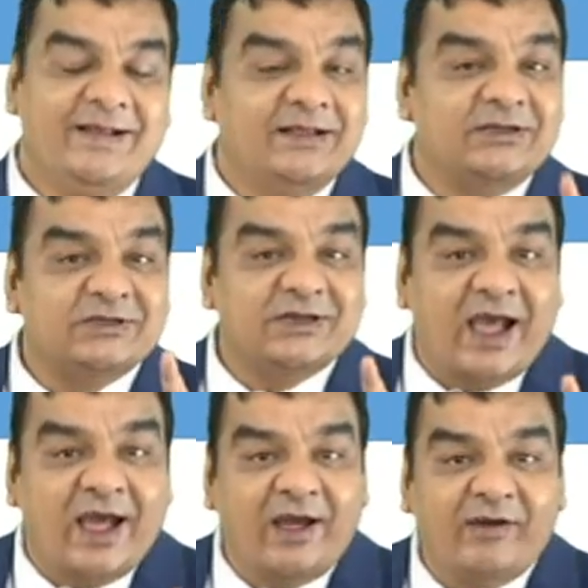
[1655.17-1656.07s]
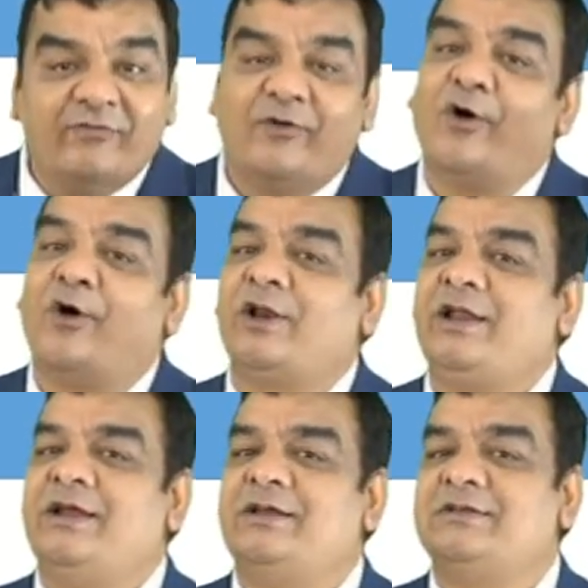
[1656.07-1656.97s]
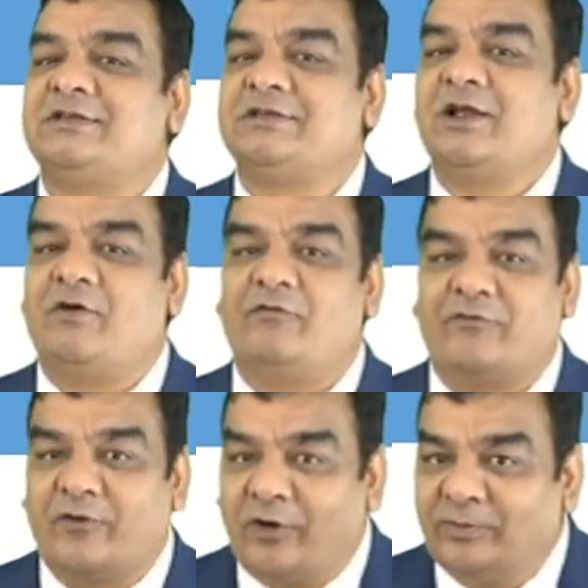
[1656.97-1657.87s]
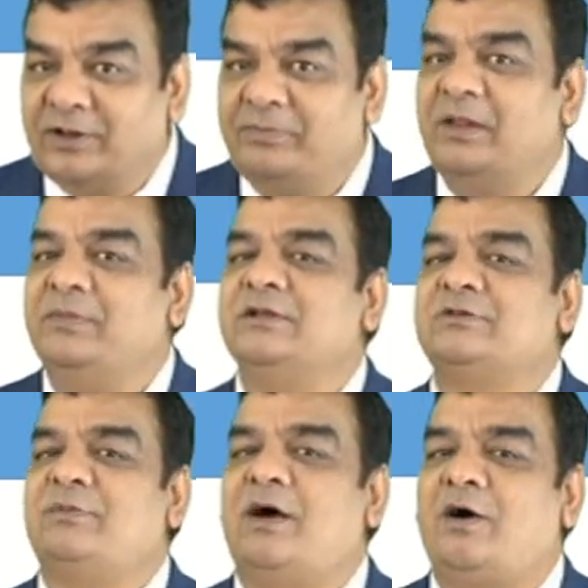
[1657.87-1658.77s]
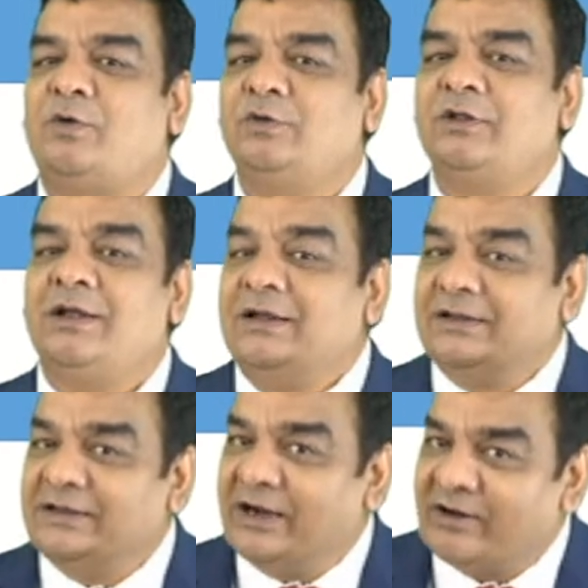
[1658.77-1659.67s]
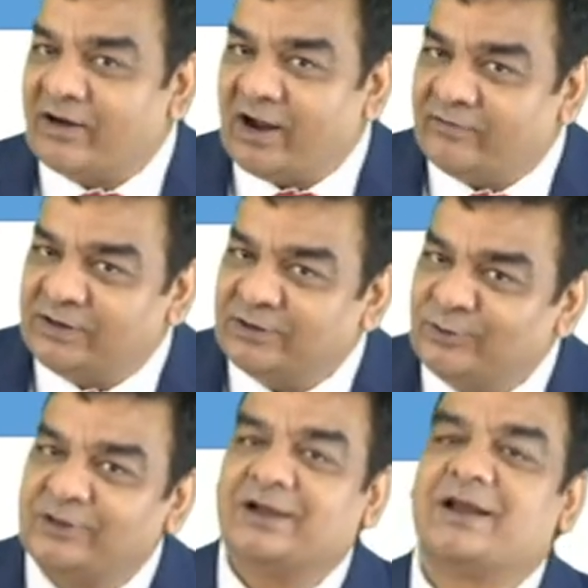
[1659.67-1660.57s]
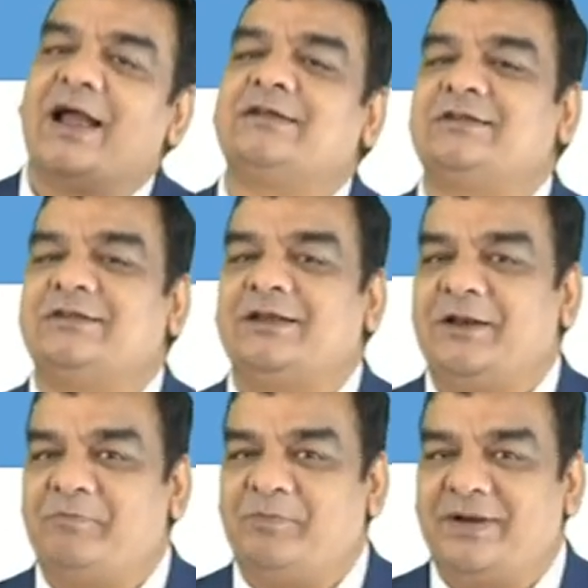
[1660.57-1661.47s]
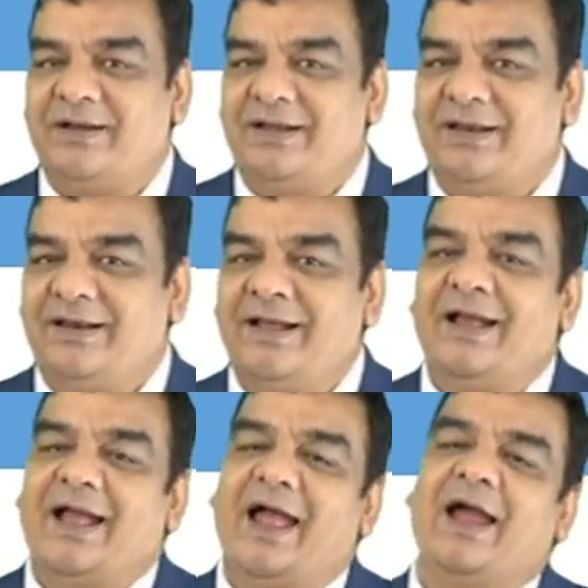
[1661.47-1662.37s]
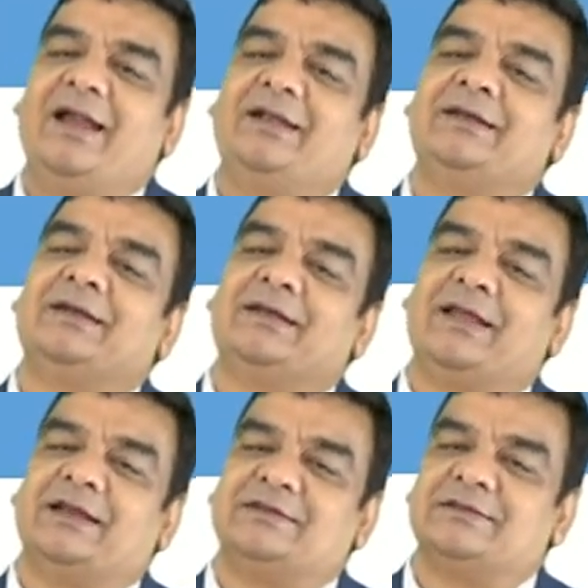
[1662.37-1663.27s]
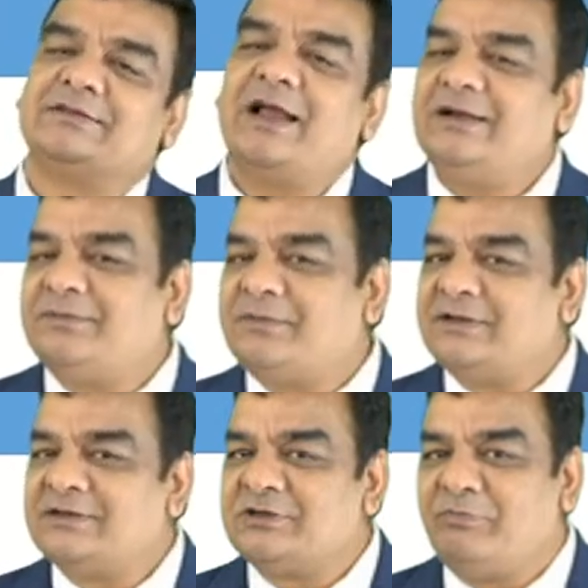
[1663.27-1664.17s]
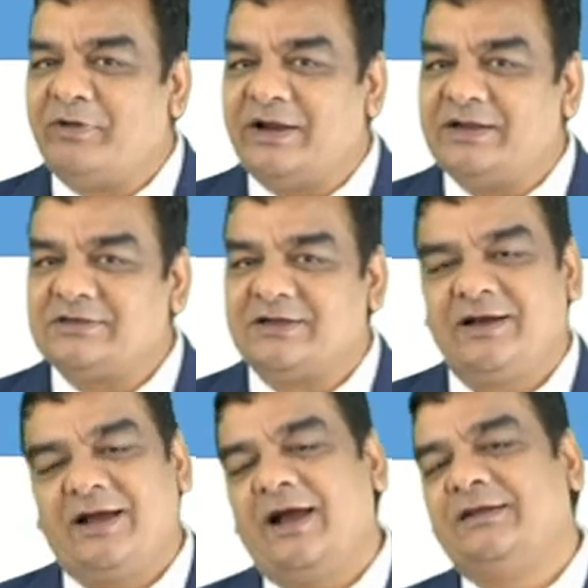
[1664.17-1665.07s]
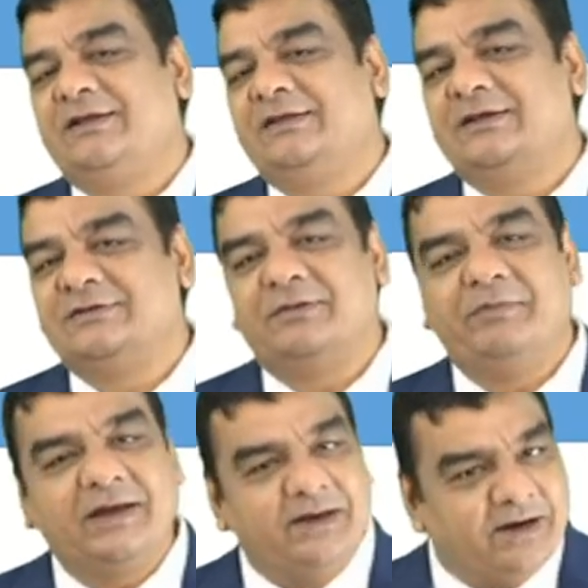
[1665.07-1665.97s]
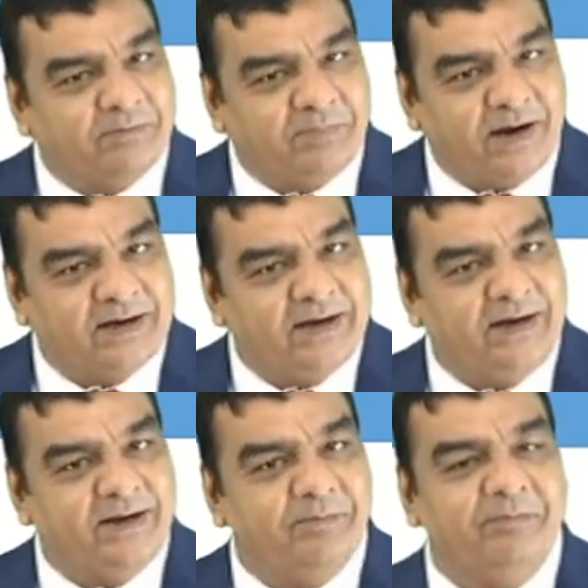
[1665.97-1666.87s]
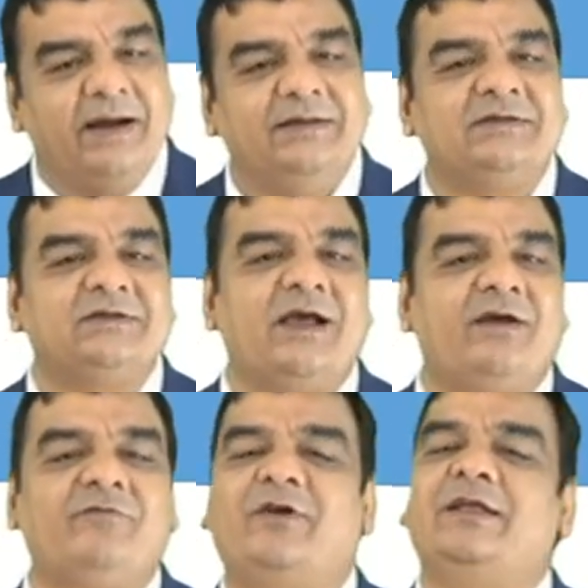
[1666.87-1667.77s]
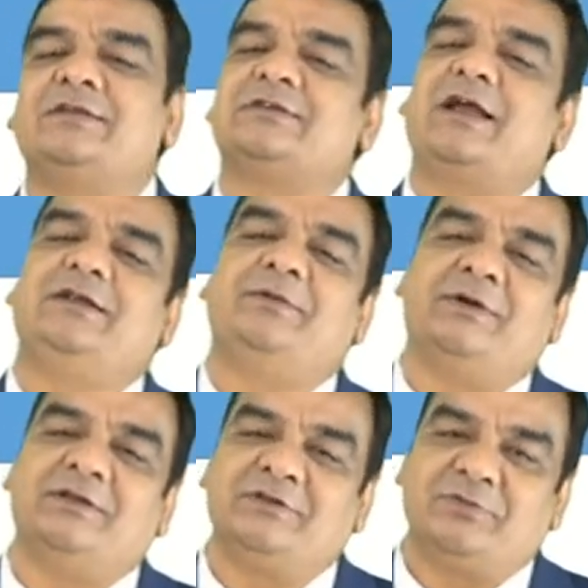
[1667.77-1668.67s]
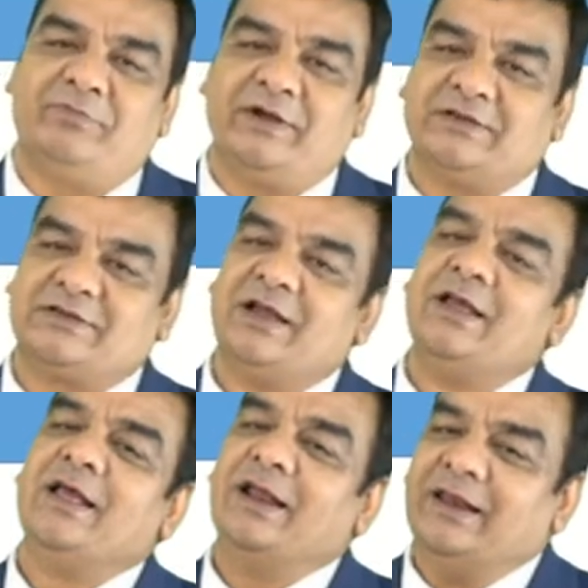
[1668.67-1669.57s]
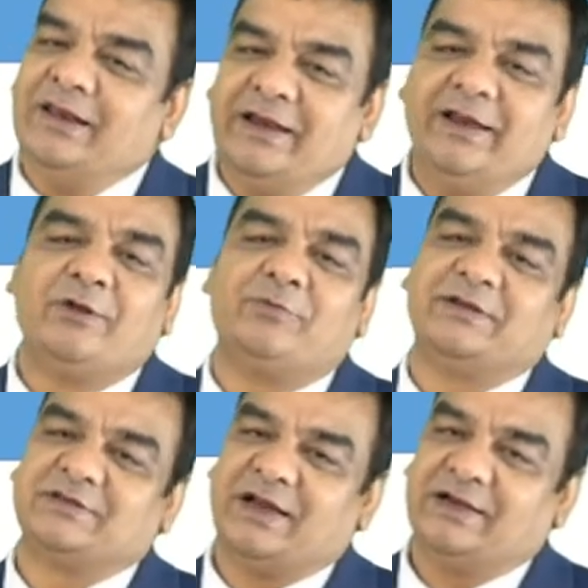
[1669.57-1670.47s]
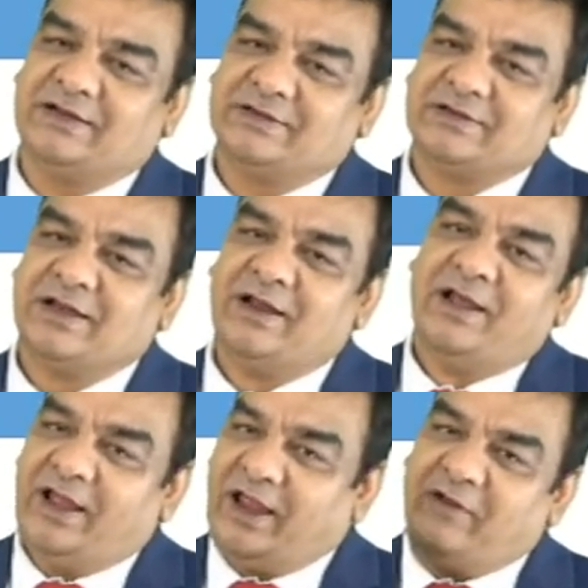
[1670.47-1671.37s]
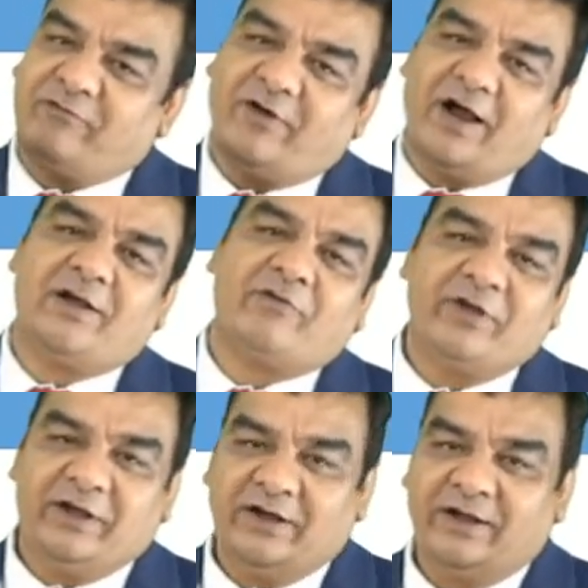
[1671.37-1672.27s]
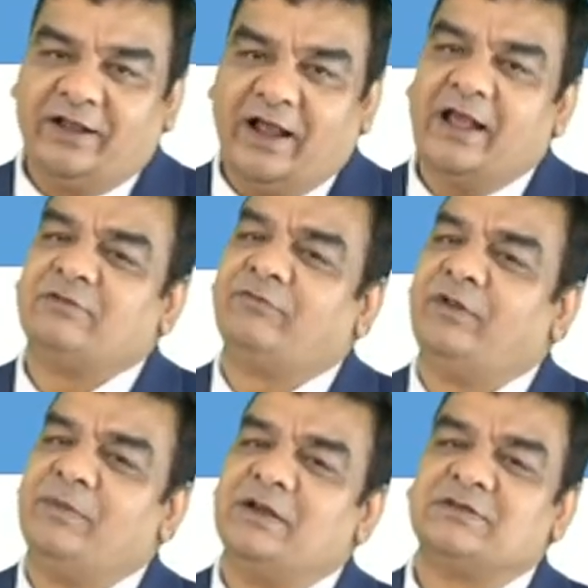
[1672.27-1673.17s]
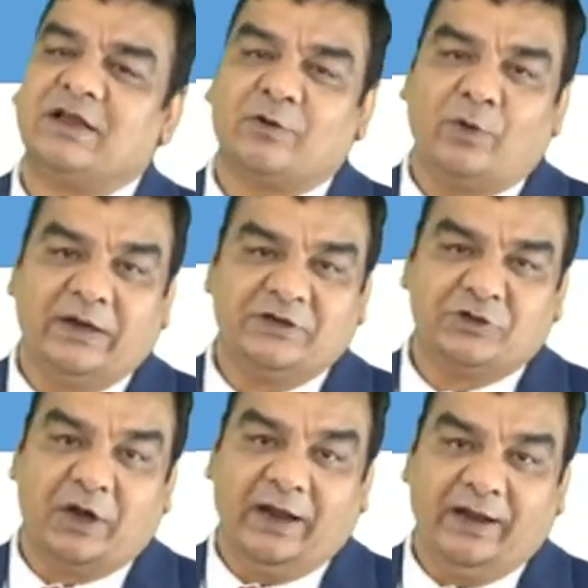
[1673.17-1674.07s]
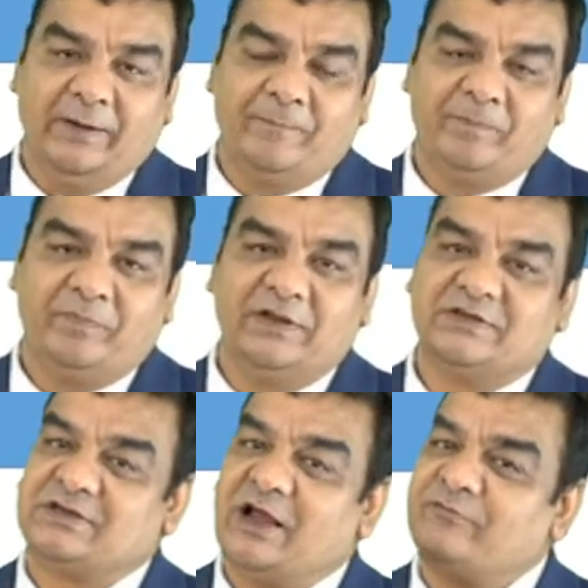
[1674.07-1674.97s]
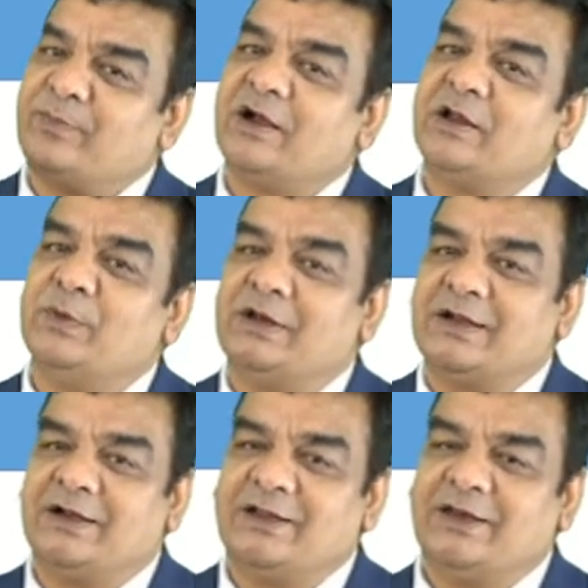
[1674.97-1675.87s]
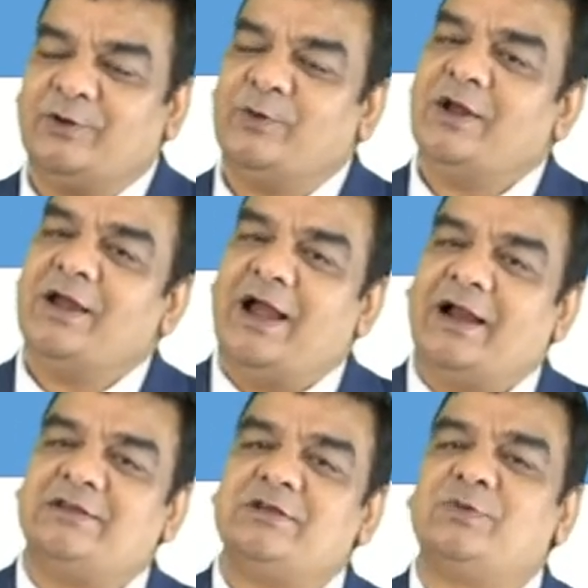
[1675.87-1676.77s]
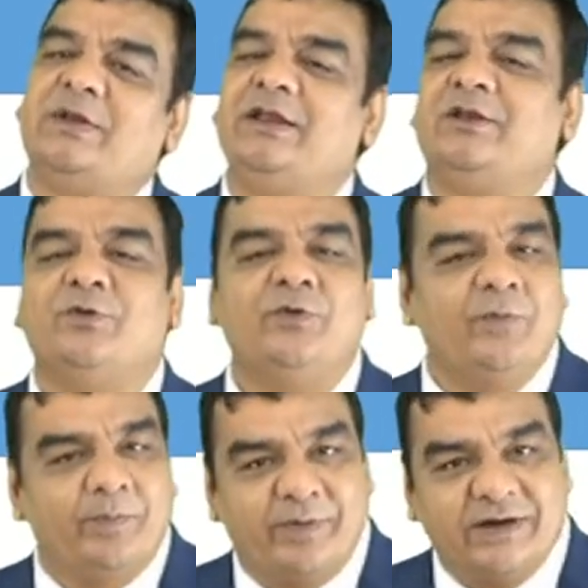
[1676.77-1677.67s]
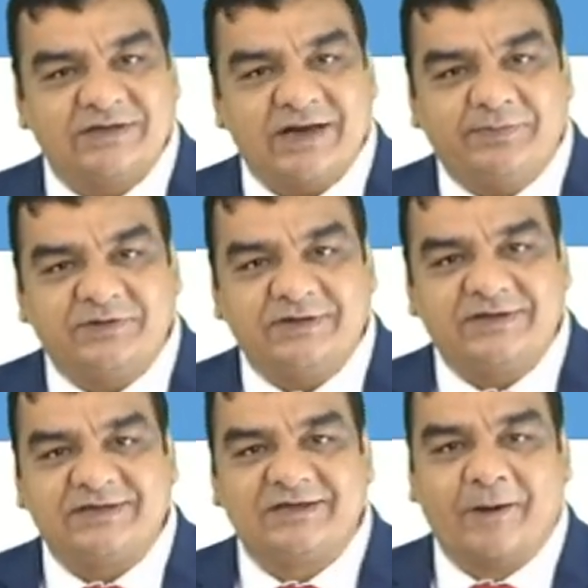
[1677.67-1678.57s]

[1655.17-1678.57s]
staph aureus from the baby's mouth that travel through the cracks in the nipple and gets inside the mother's breast, and then there is a bacterial party by the staph inside the mother's breast, leading to mastitis. If untreated, as females are quite shy, the staph party will continue and this will lead to breast abscess.